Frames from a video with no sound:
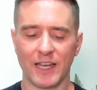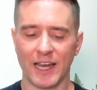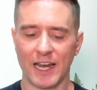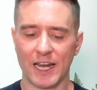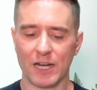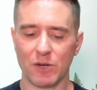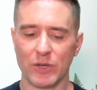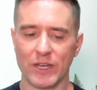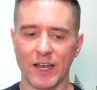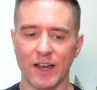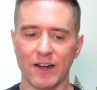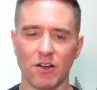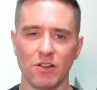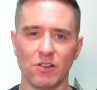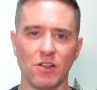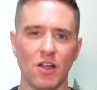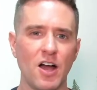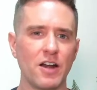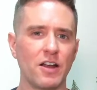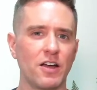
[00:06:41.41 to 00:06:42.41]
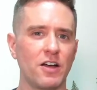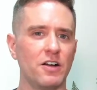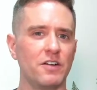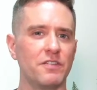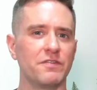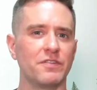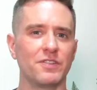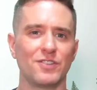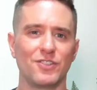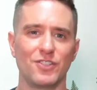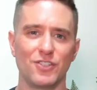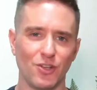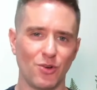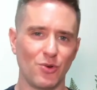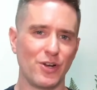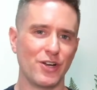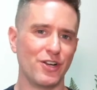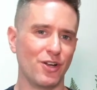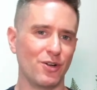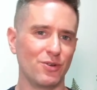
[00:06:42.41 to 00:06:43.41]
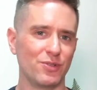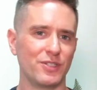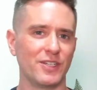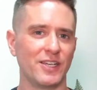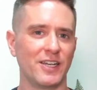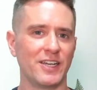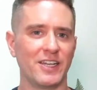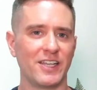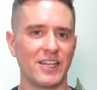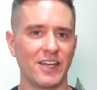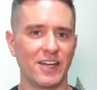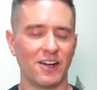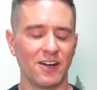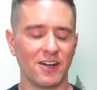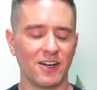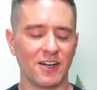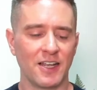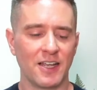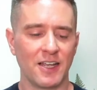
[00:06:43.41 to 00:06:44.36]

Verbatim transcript: and we get a lot of soda notes in here.